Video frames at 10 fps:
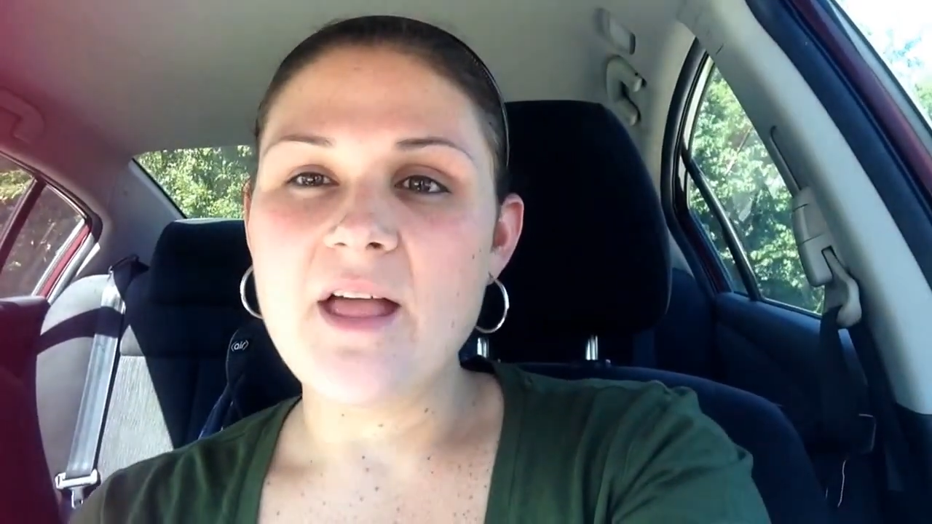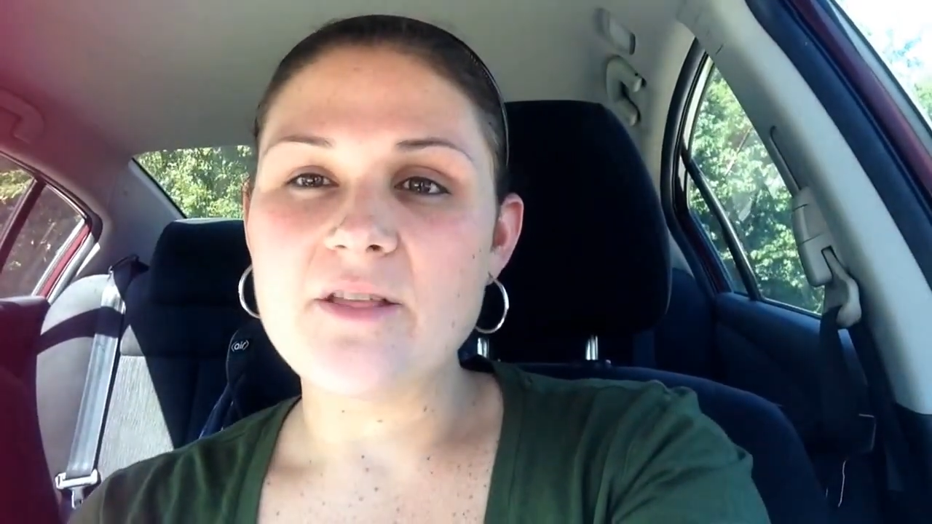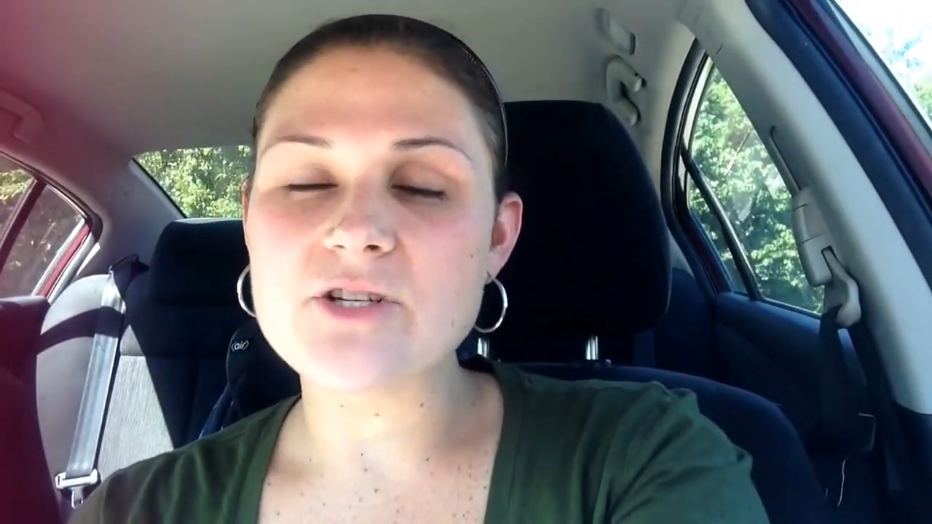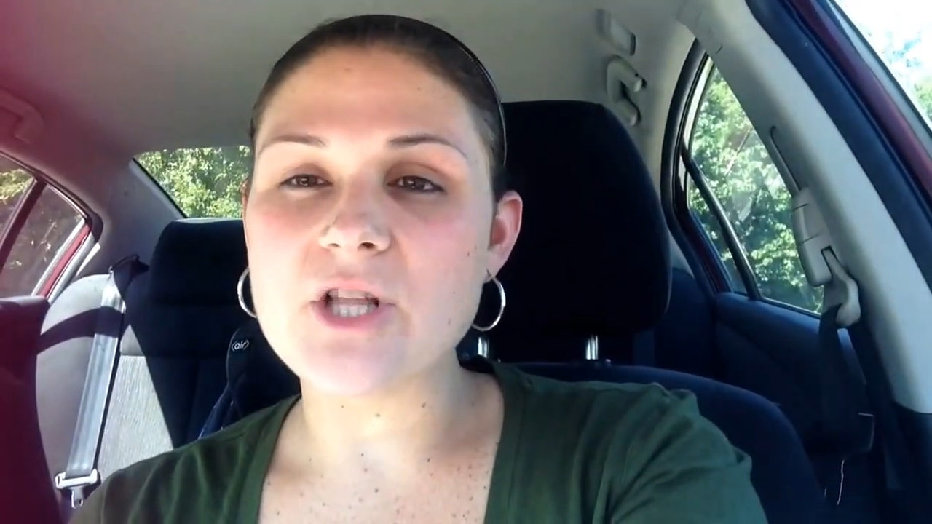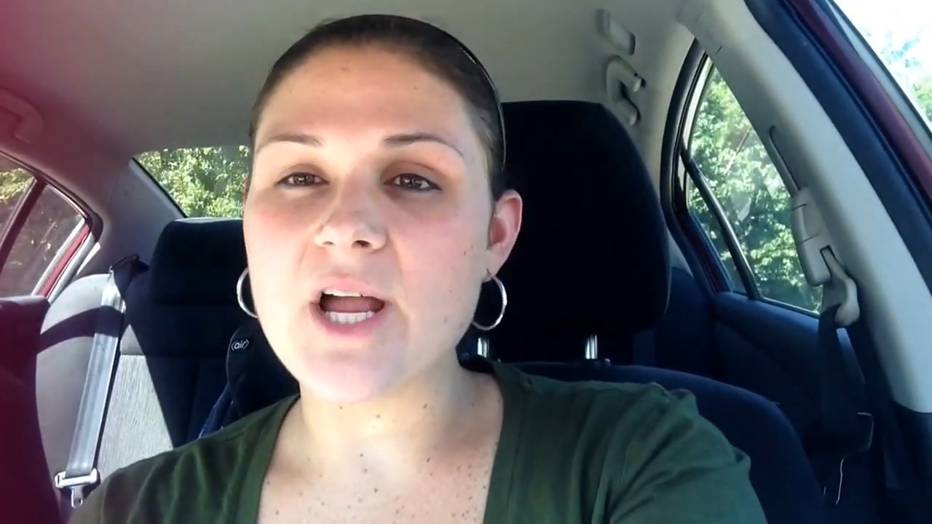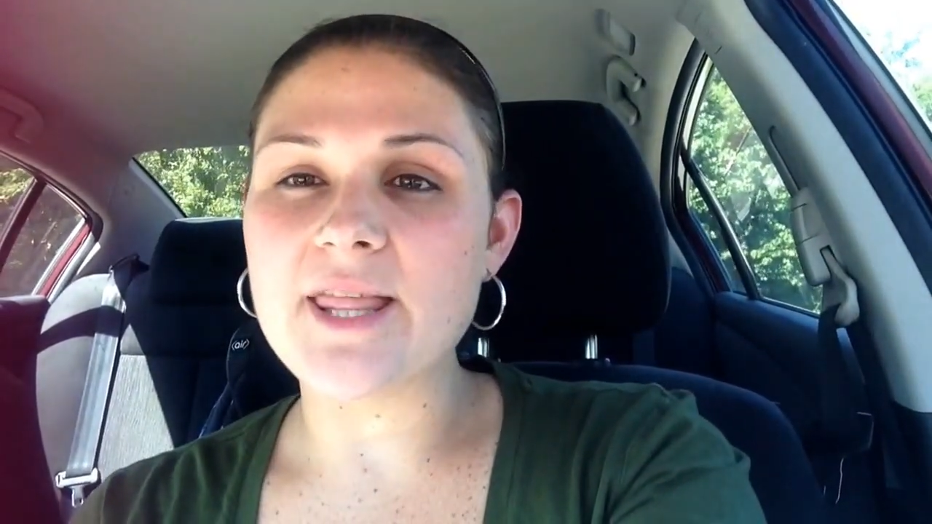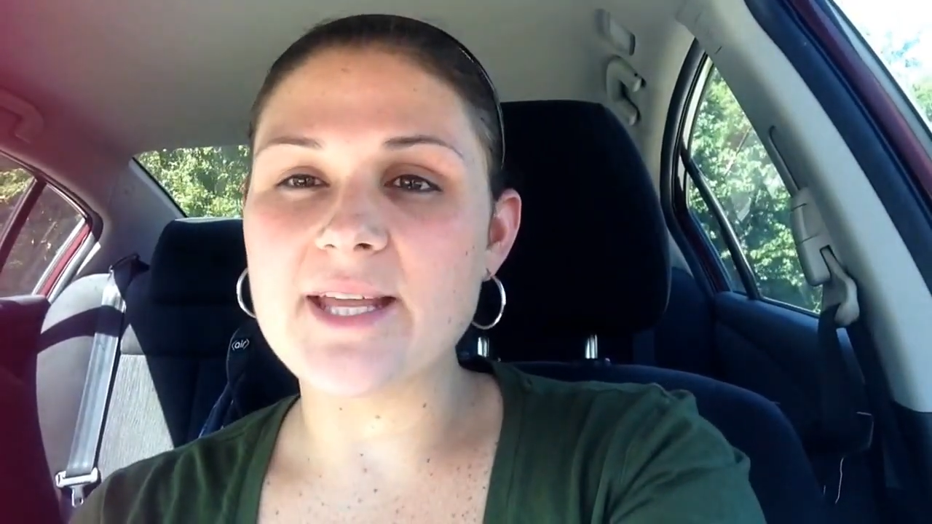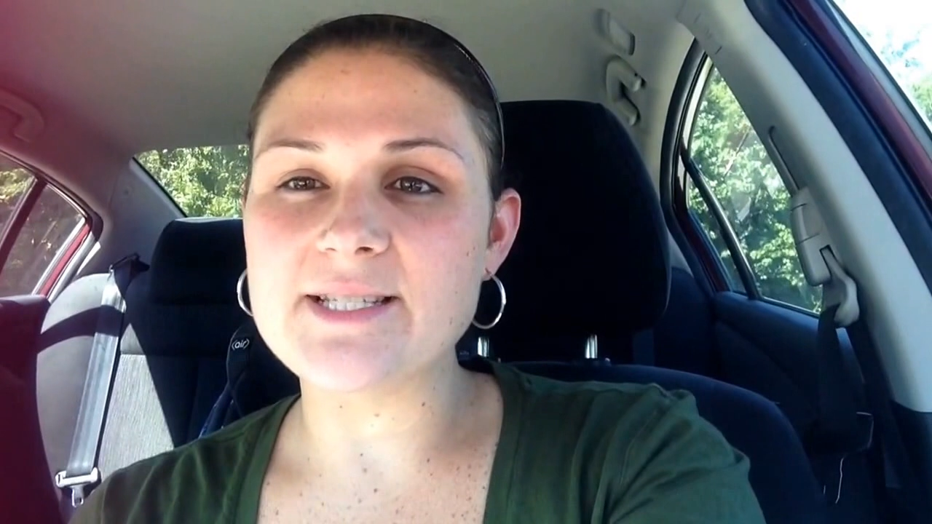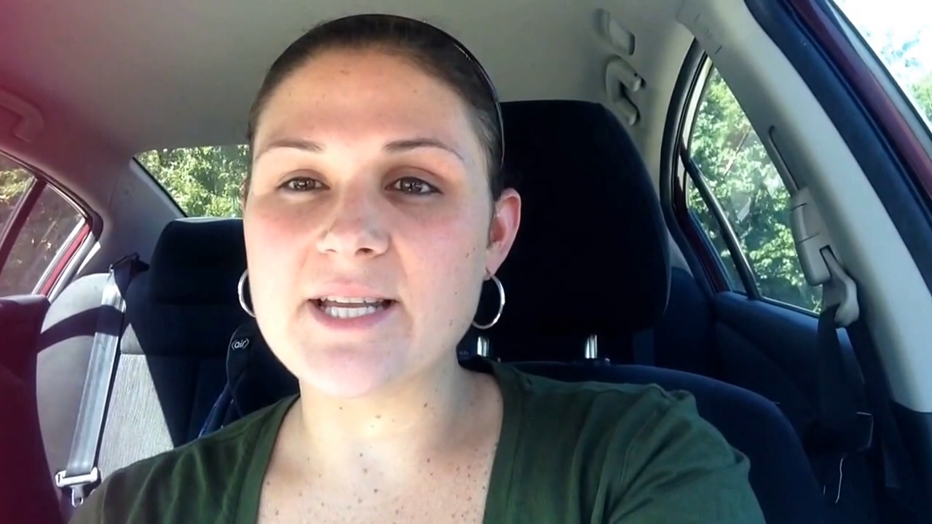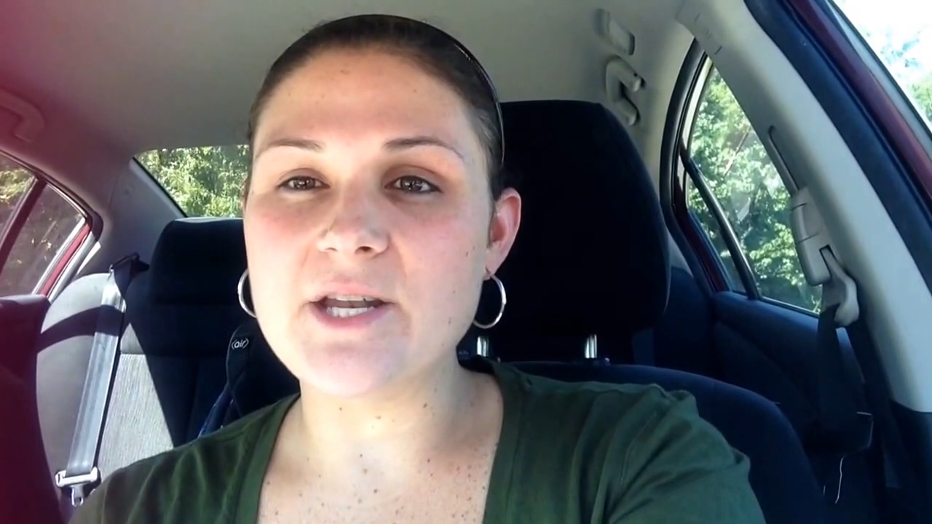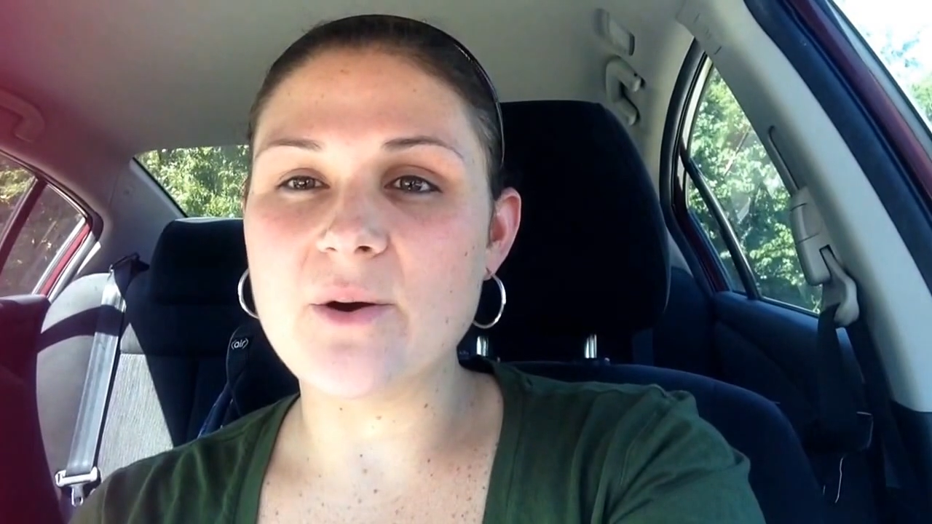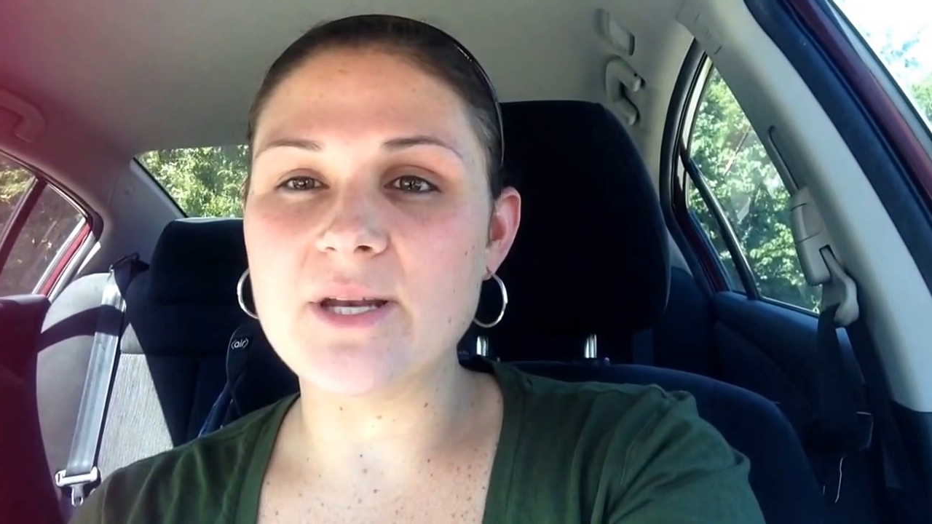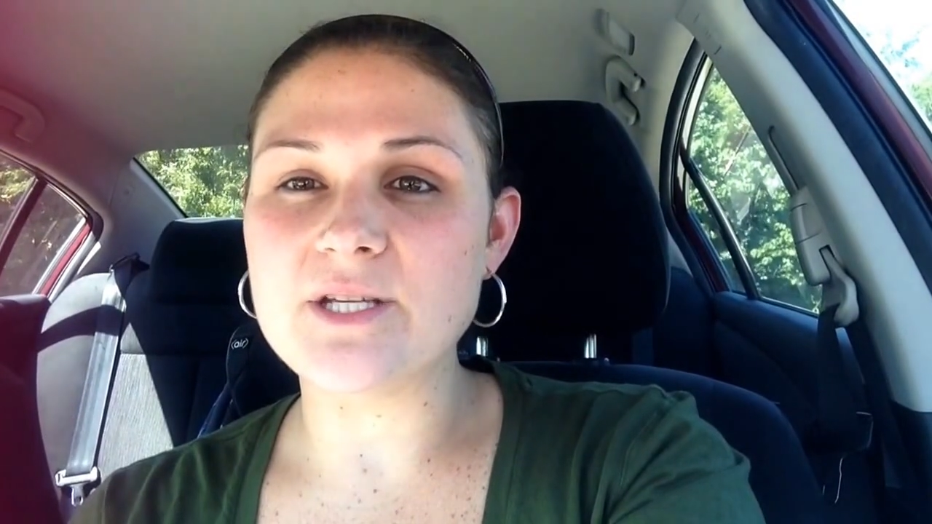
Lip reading: There's a lot of things I know I